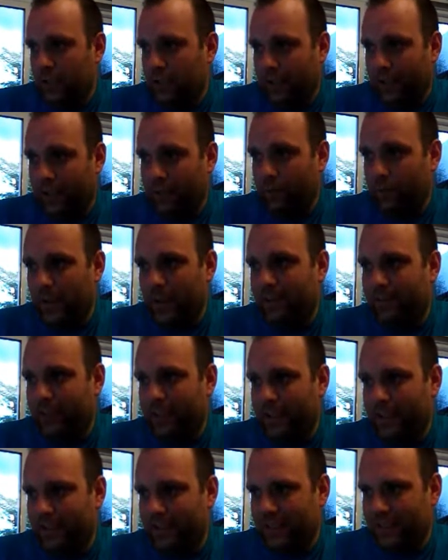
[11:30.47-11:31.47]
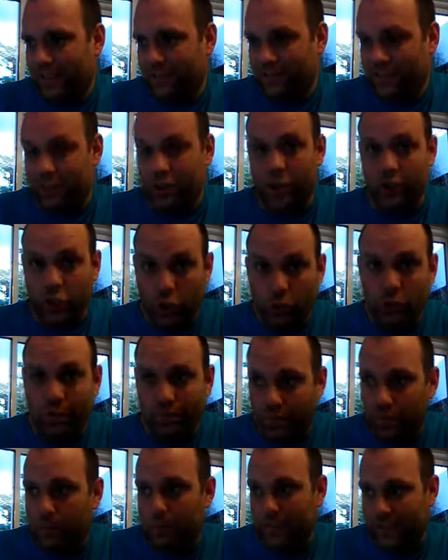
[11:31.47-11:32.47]
Okay, whatever it is, if it's got
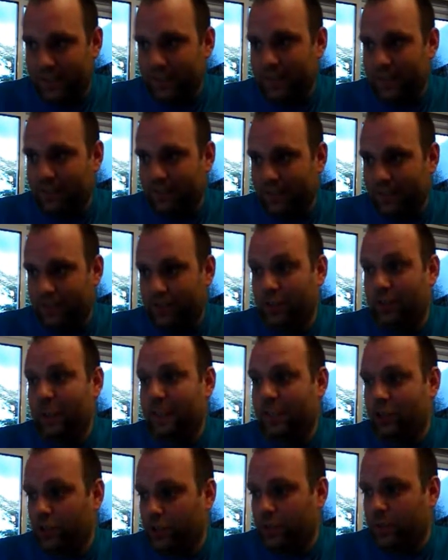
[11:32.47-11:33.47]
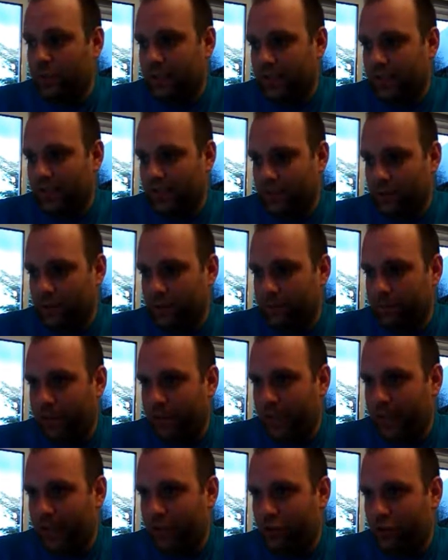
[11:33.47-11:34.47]
uniform acceleration, then use it. So on
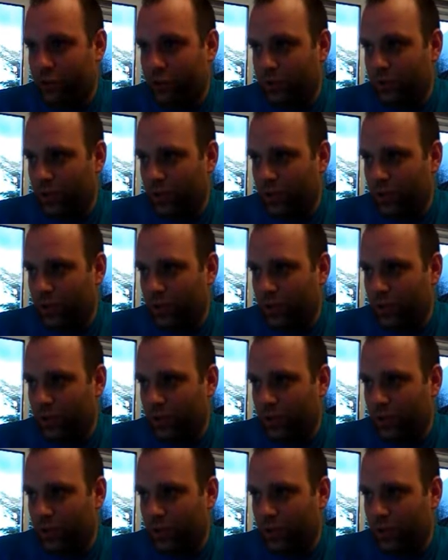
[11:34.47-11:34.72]
page